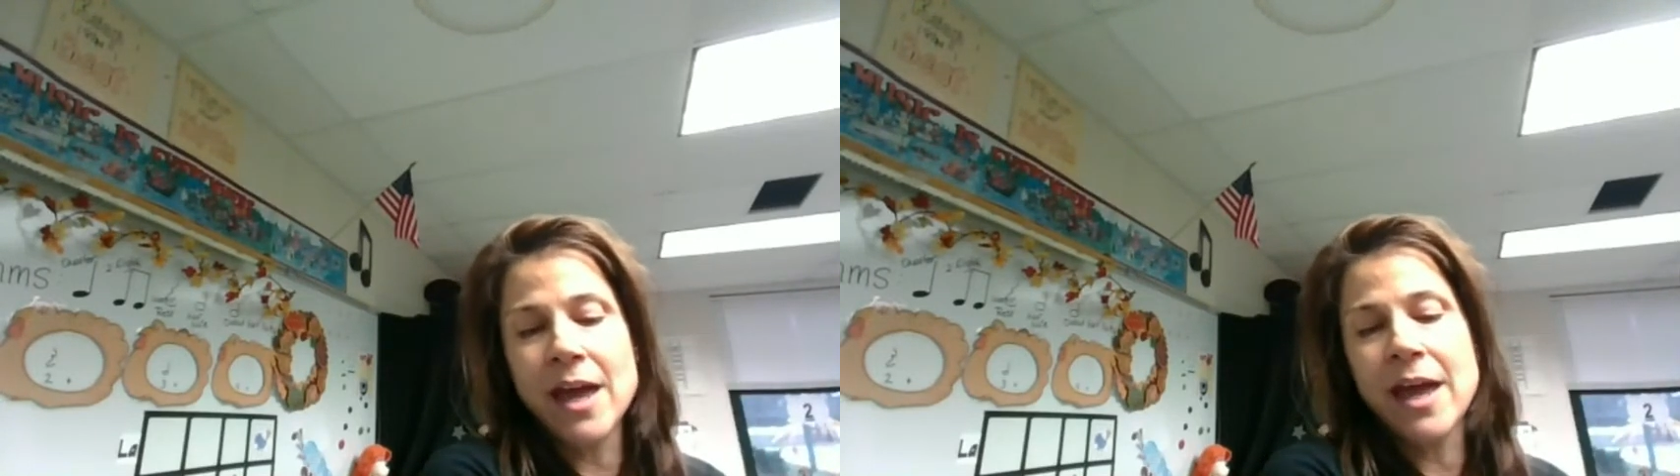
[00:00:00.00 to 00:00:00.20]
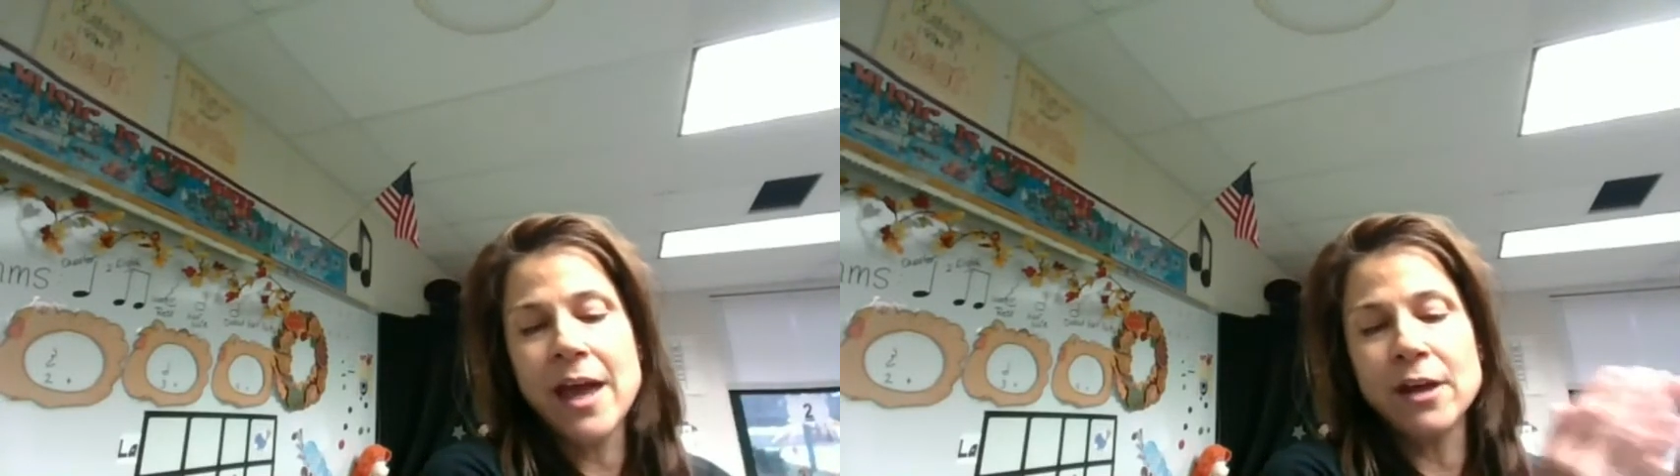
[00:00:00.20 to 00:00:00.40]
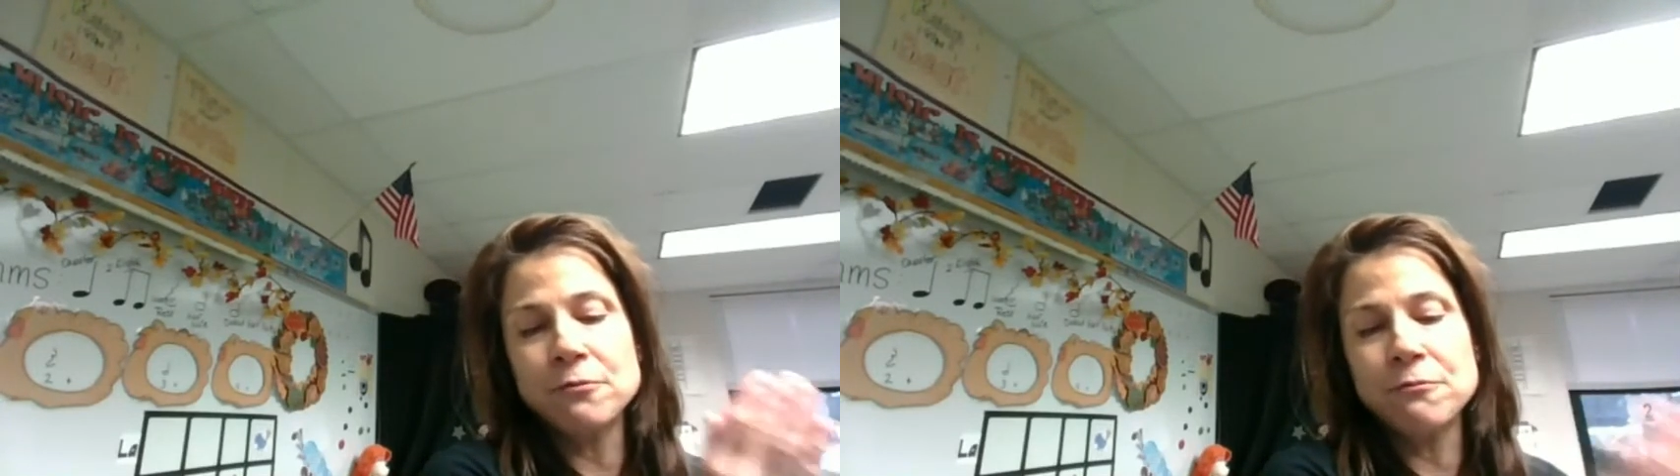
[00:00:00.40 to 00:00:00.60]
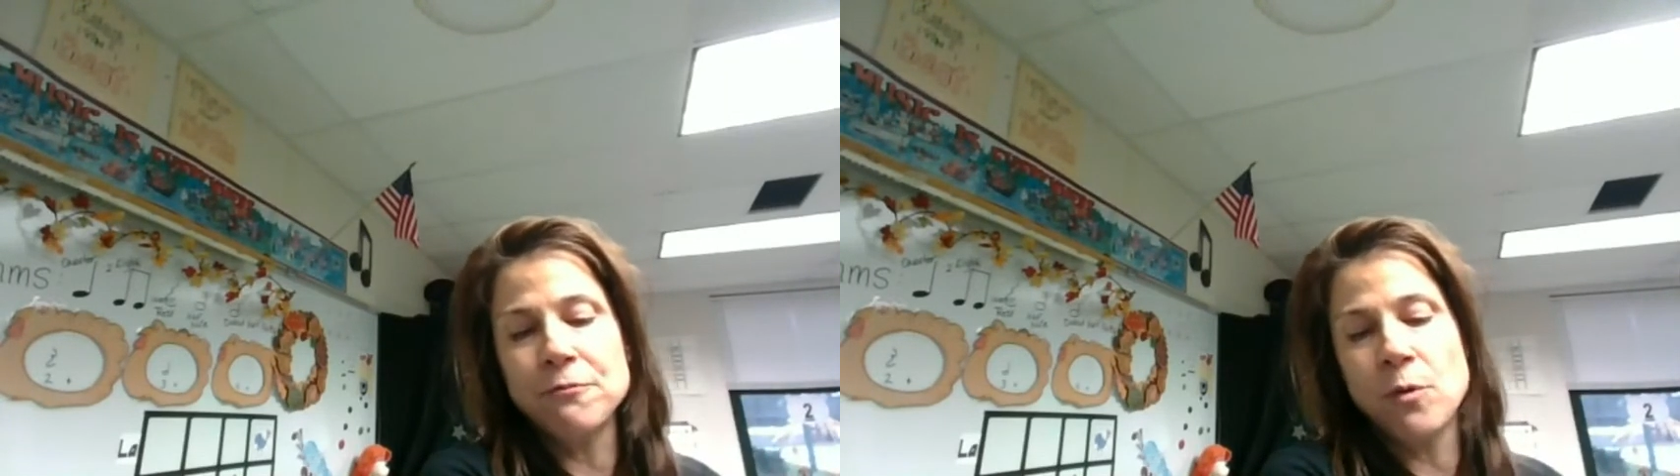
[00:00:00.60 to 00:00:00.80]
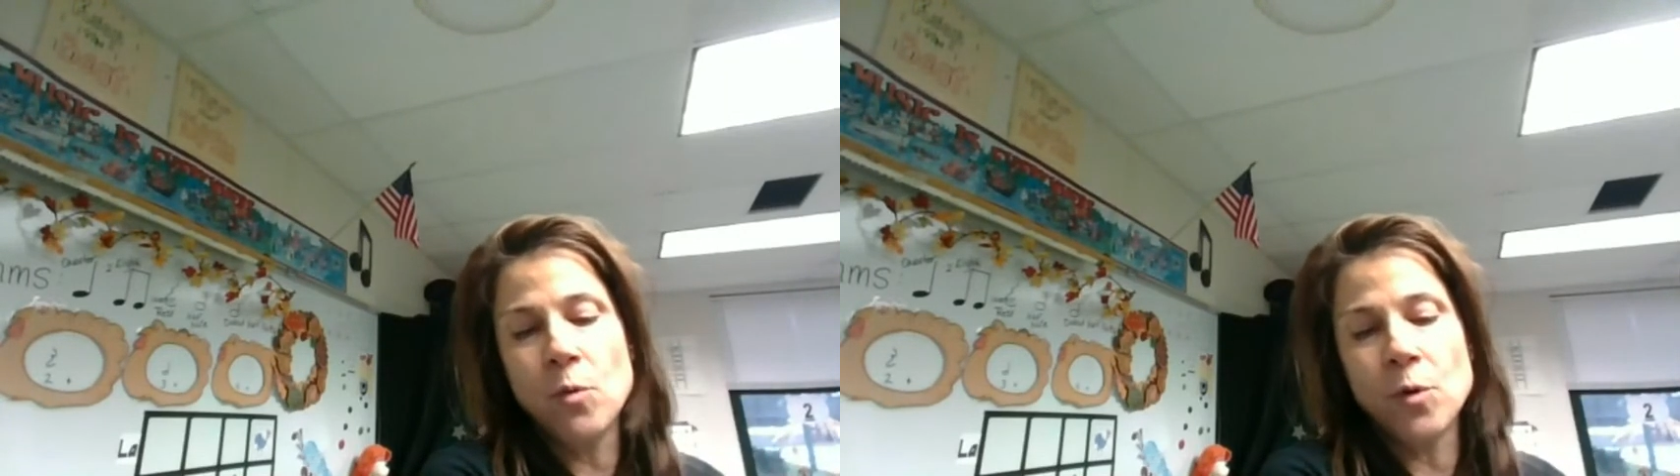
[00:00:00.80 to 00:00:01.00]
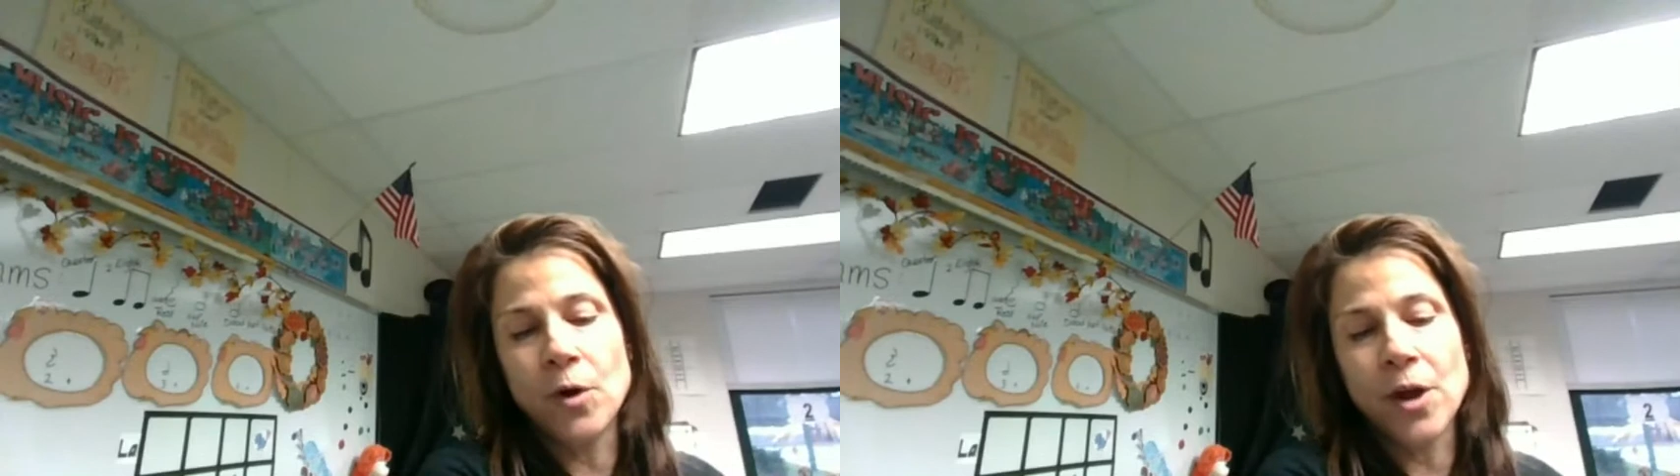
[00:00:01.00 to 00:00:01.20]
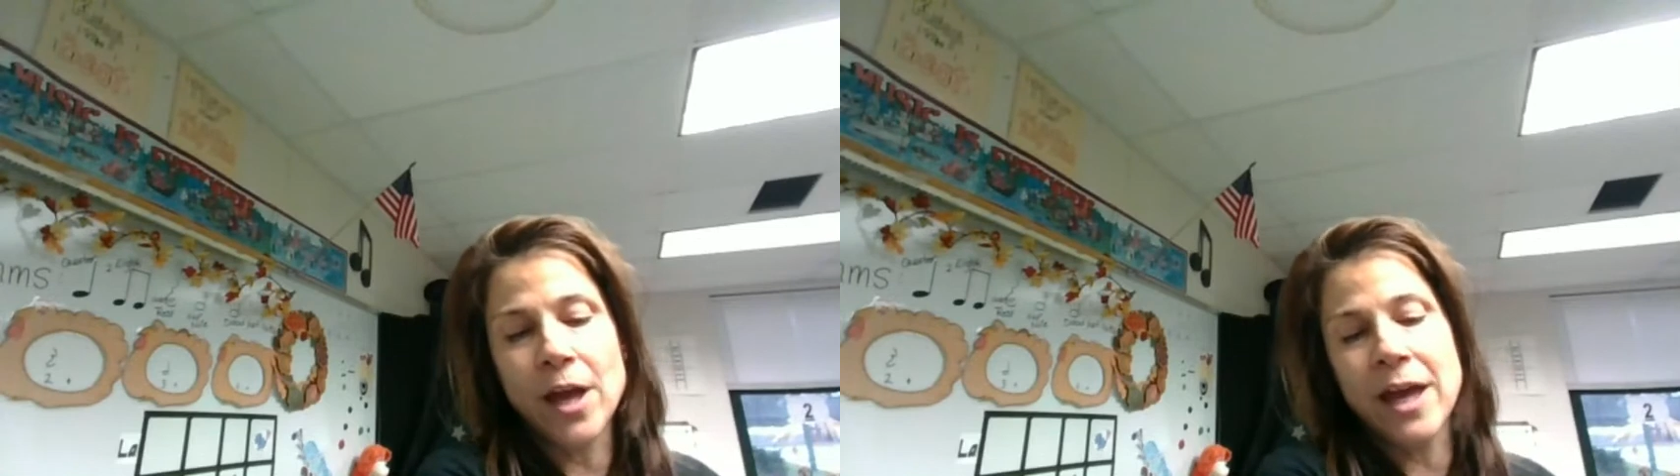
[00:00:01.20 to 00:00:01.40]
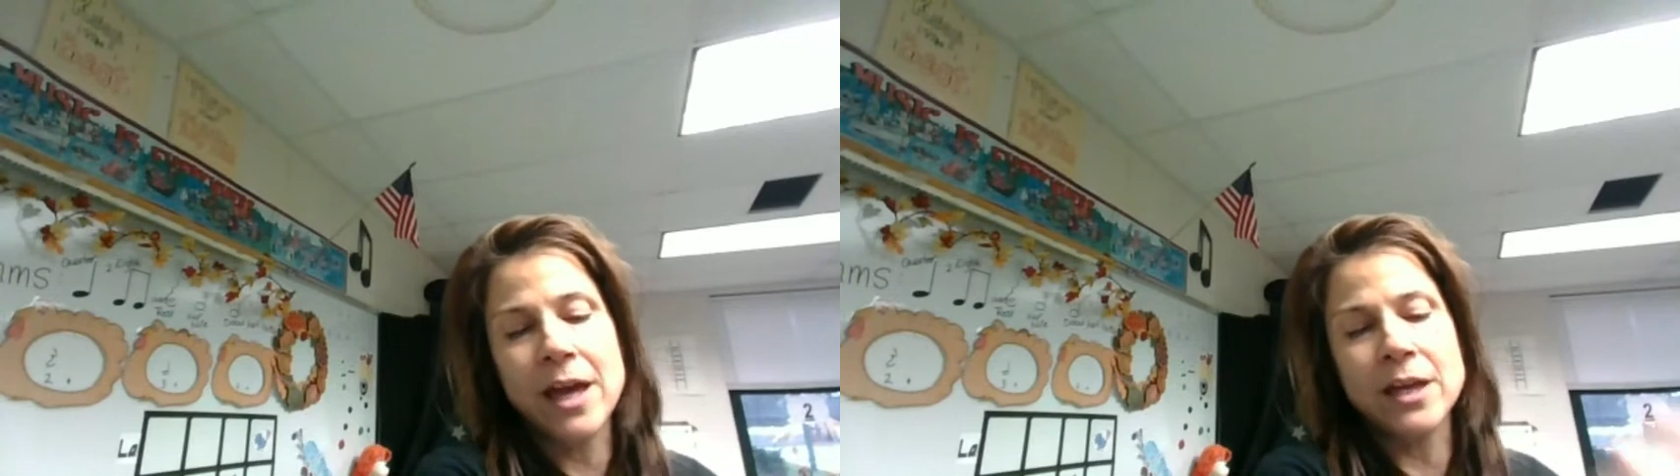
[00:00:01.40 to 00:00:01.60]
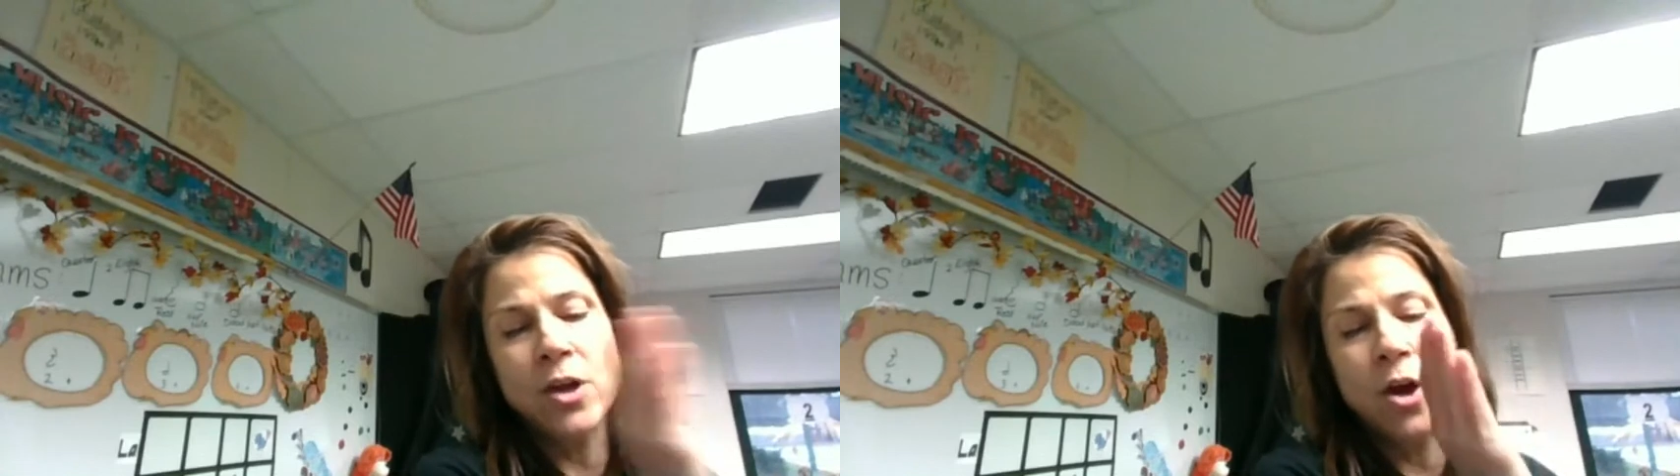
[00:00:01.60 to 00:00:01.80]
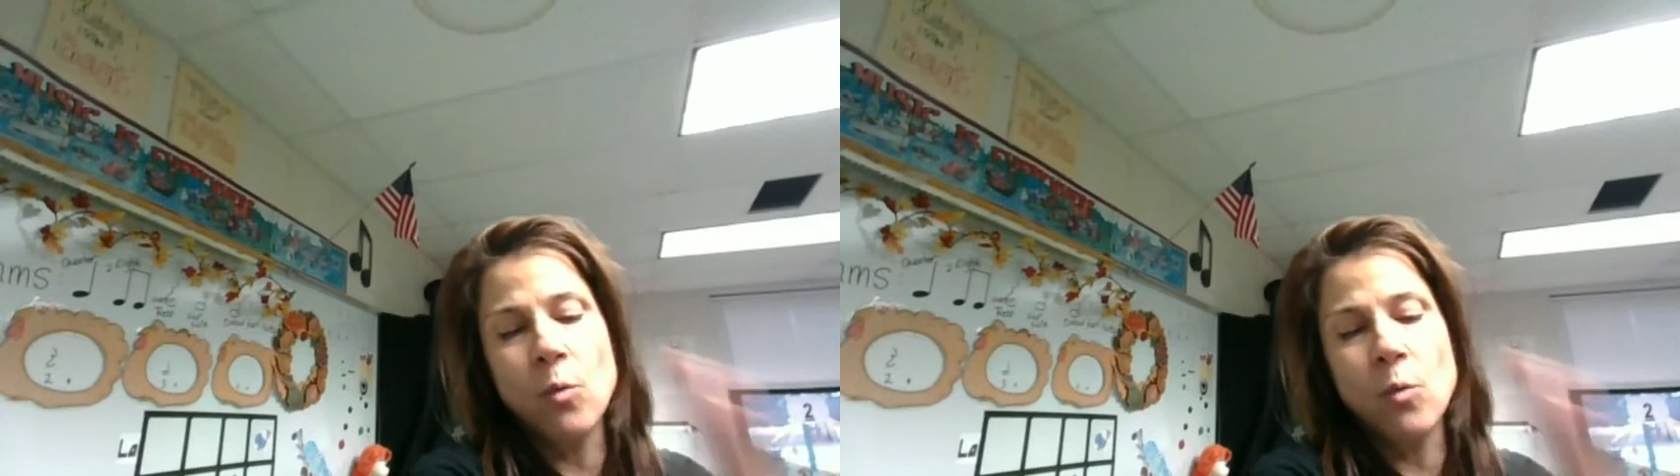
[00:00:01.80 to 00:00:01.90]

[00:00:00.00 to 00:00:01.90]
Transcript: and 4 and.